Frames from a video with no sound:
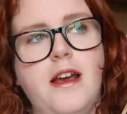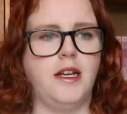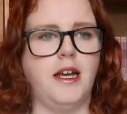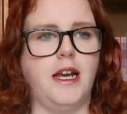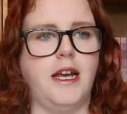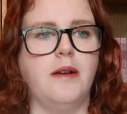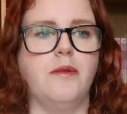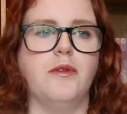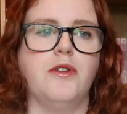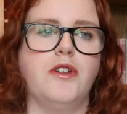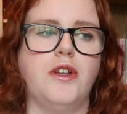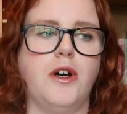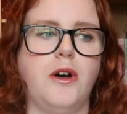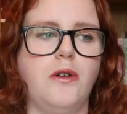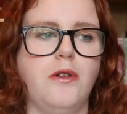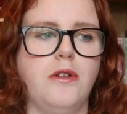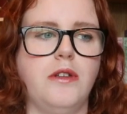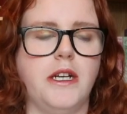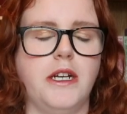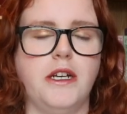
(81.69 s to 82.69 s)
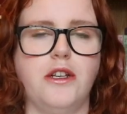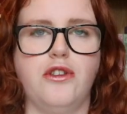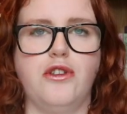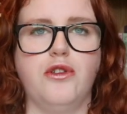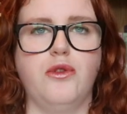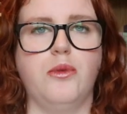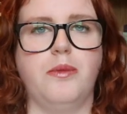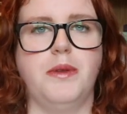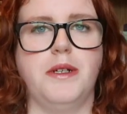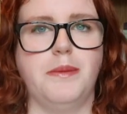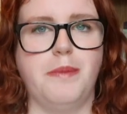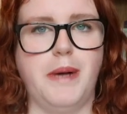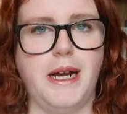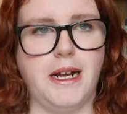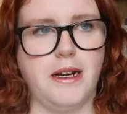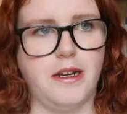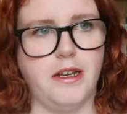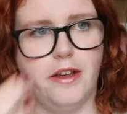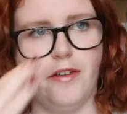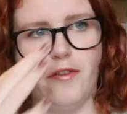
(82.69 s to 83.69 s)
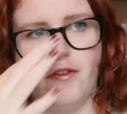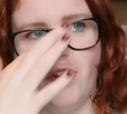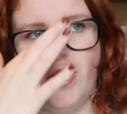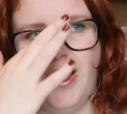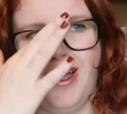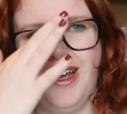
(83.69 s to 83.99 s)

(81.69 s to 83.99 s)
It was told in a dual perspective,